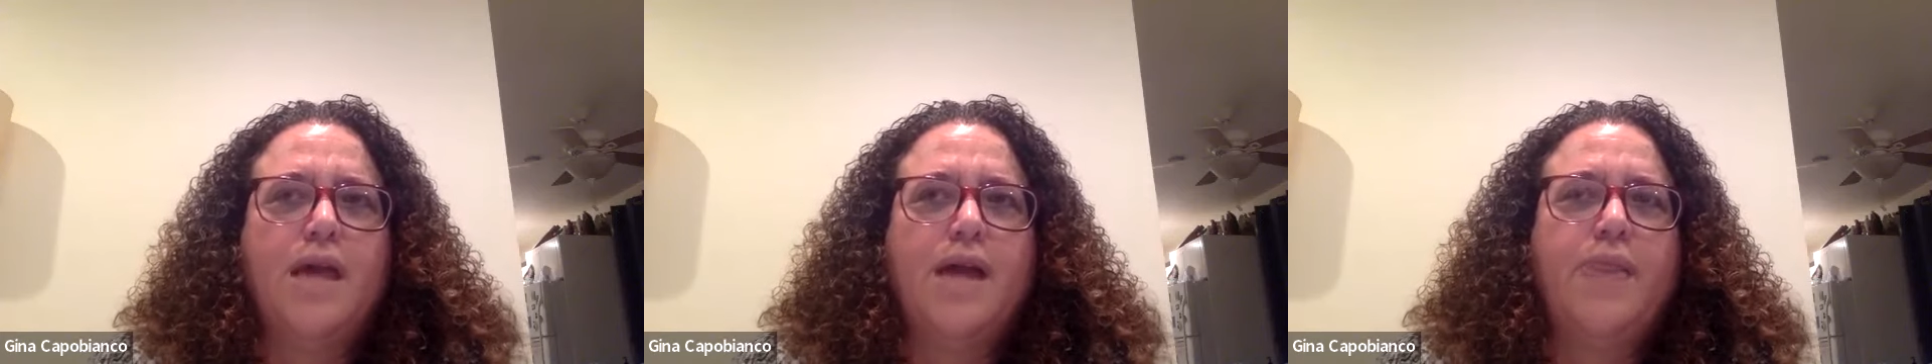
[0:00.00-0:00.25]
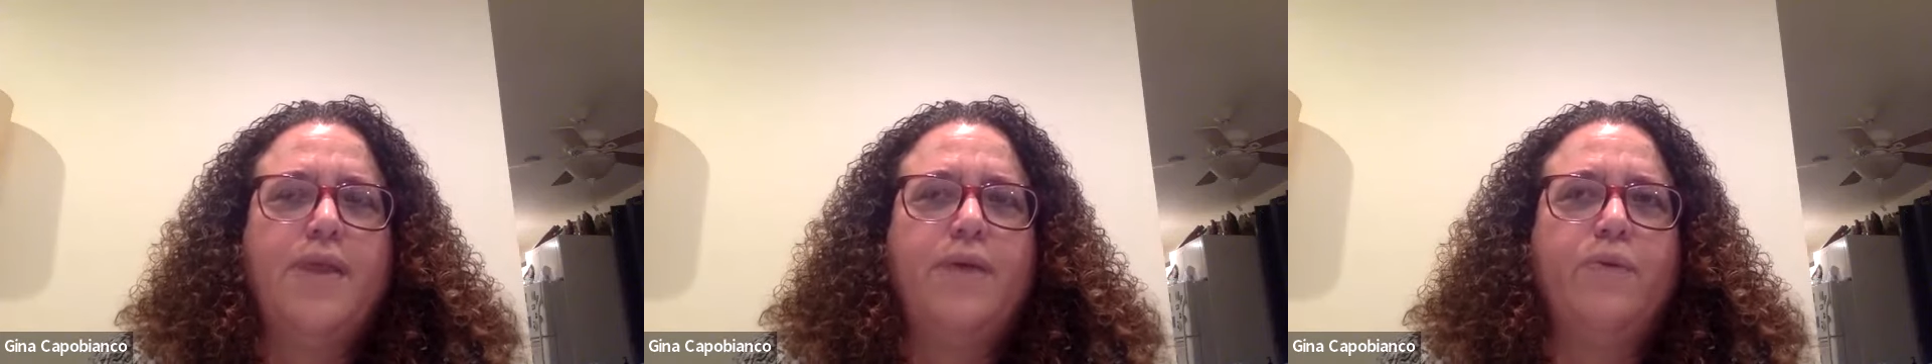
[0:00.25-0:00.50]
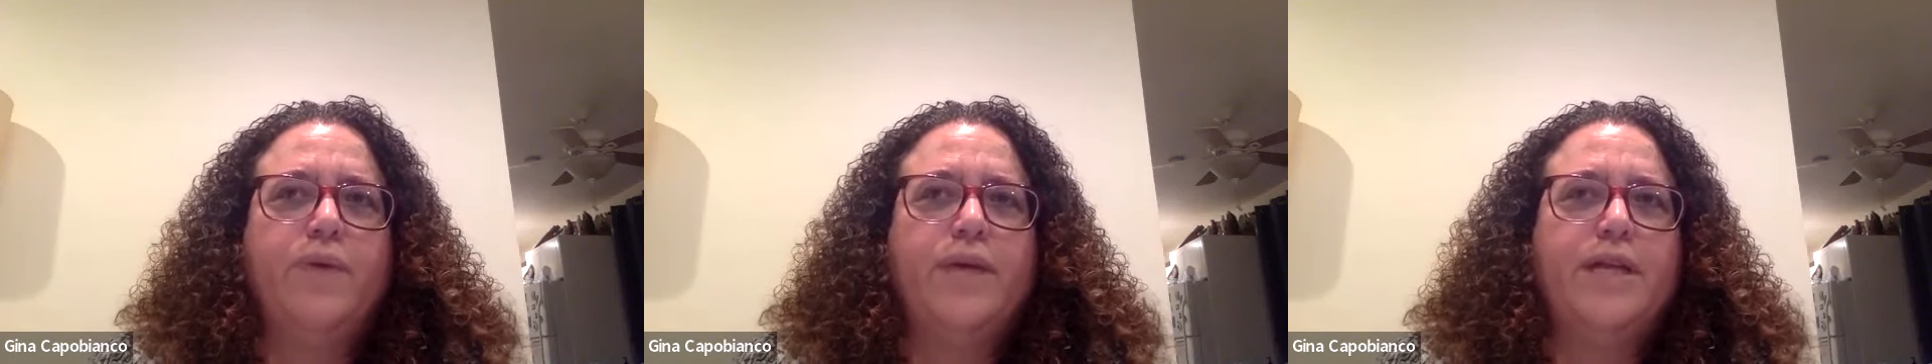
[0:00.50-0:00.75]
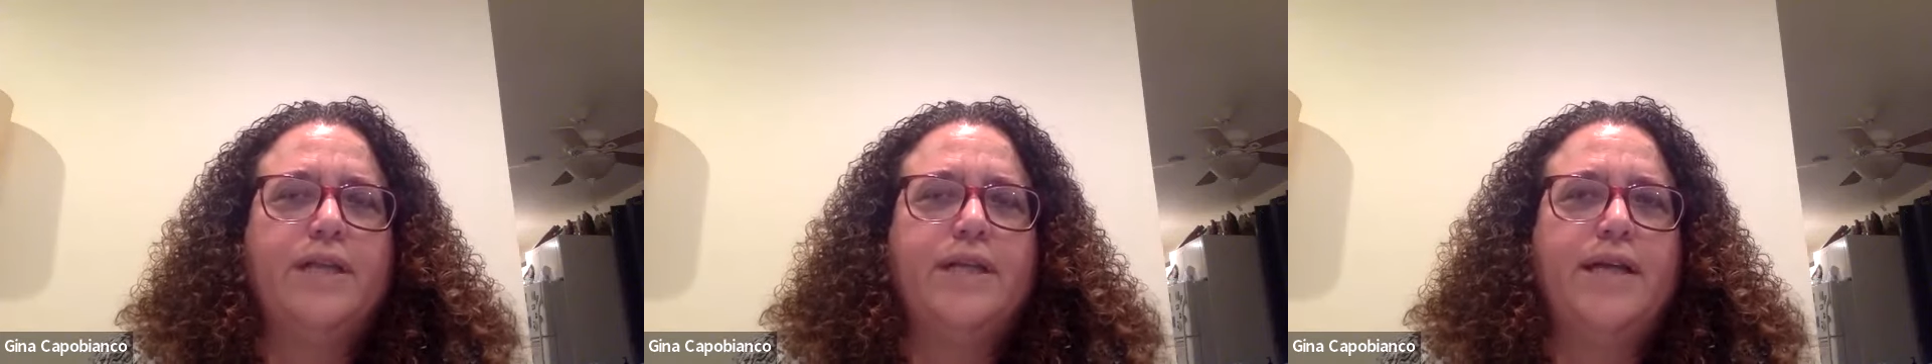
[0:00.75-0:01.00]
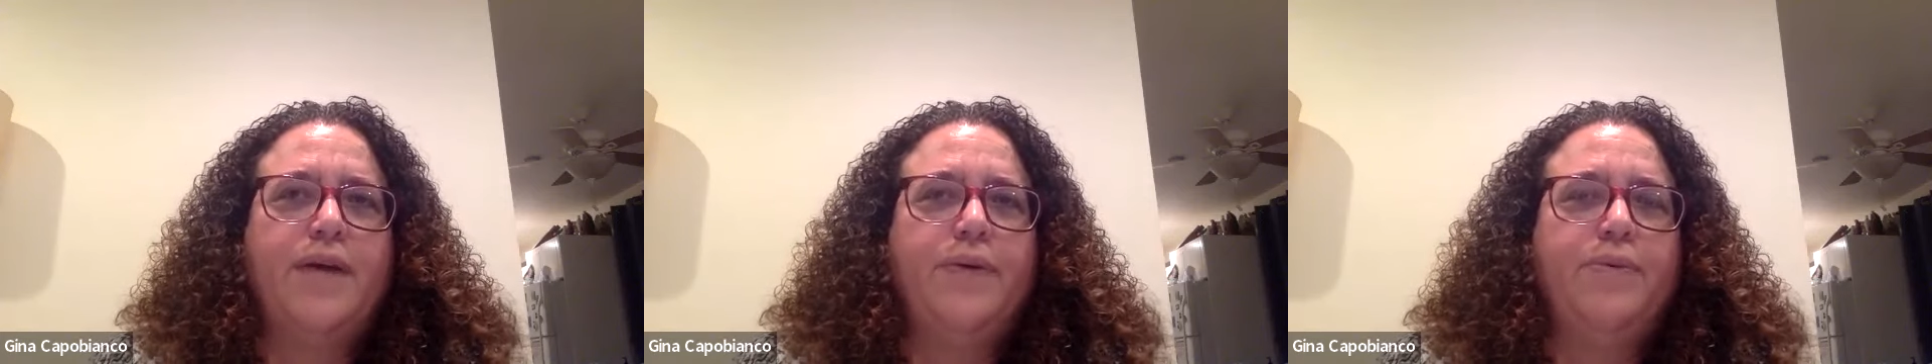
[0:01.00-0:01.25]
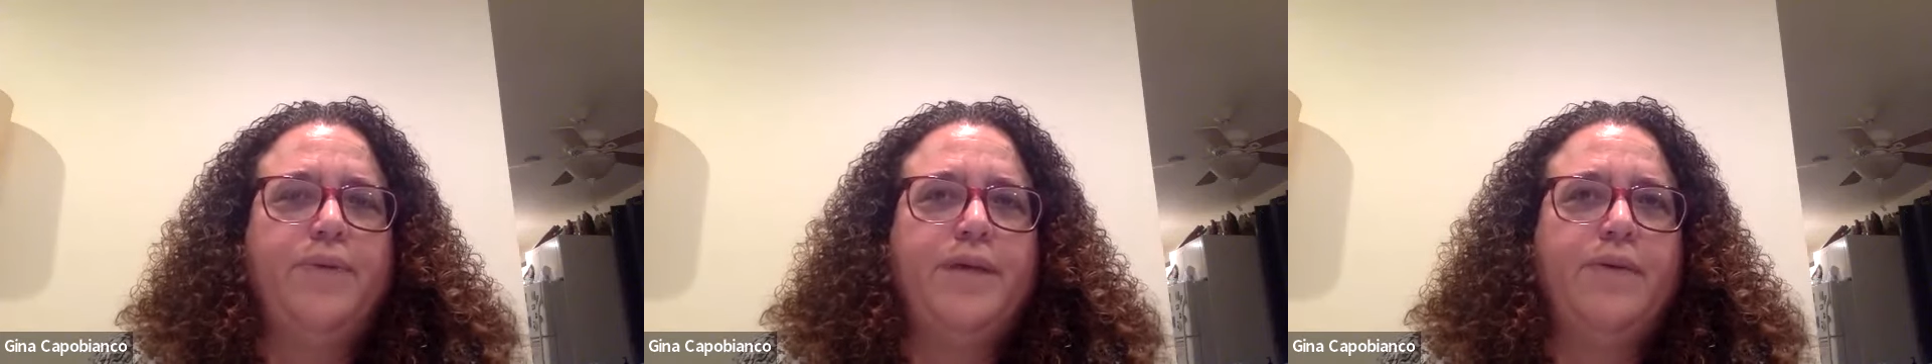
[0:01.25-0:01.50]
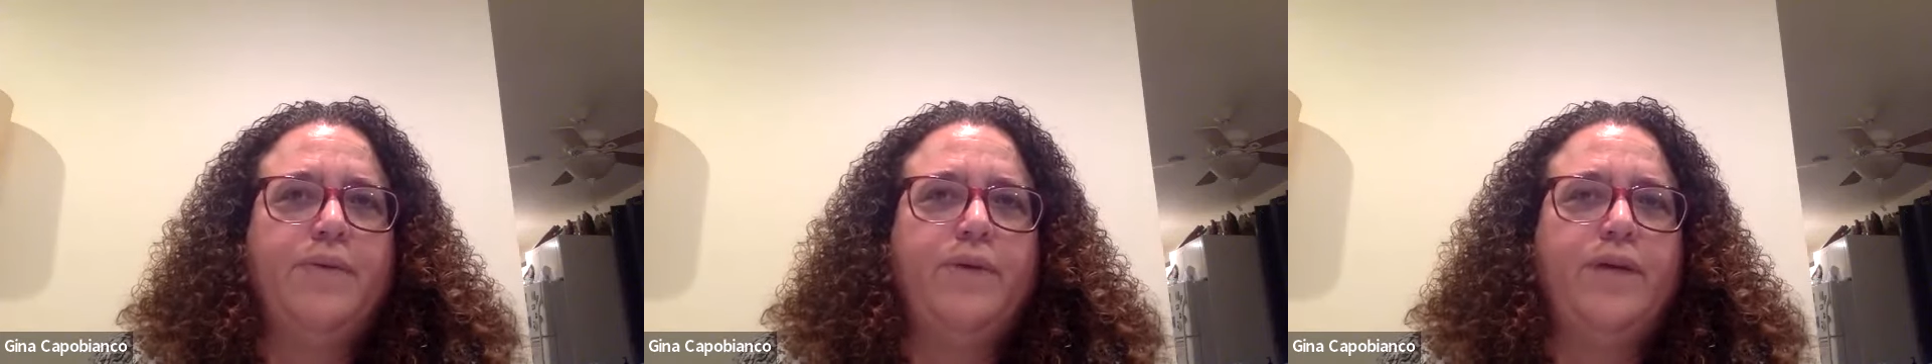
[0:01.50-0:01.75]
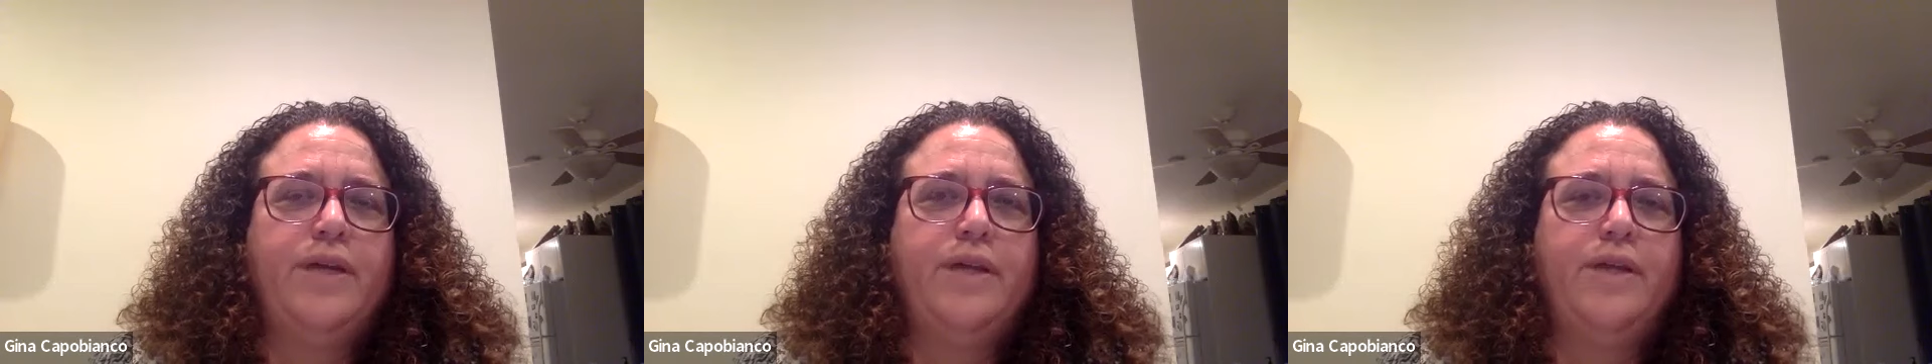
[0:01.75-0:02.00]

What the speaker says: And then weekly, I would meet with